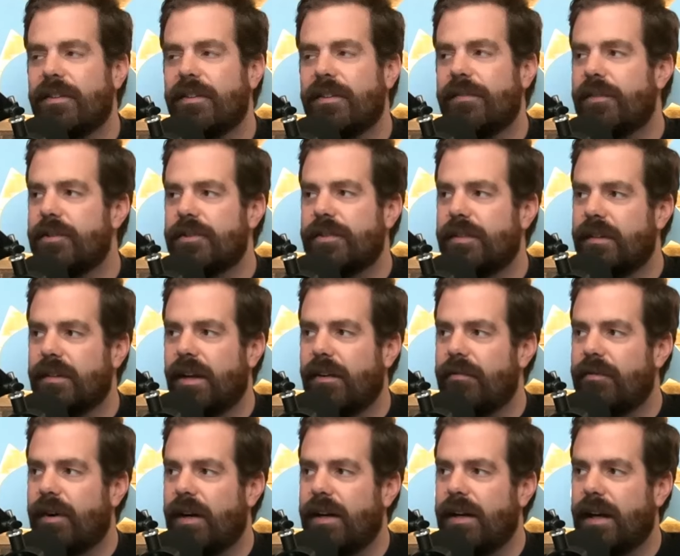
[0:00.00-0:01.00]
universally
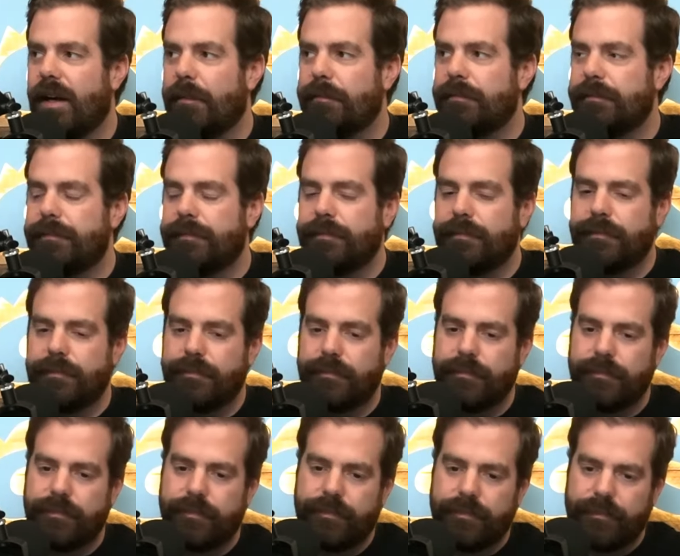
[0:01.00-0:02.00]
loved right now. Exactly. And I think
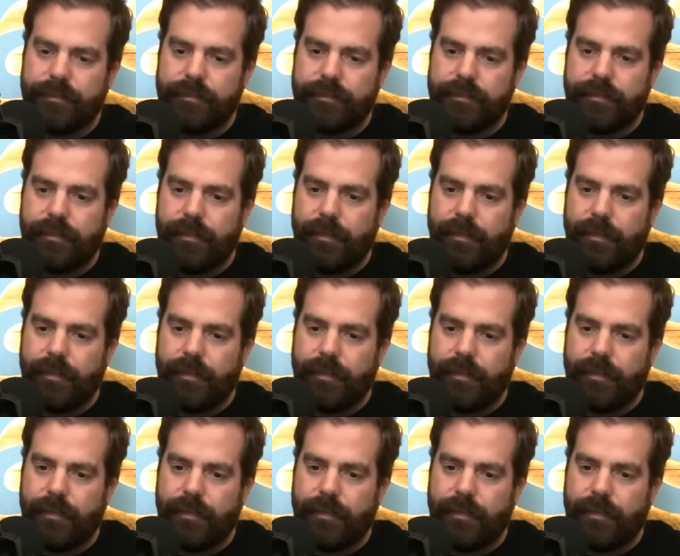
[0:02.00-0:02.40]
that's the key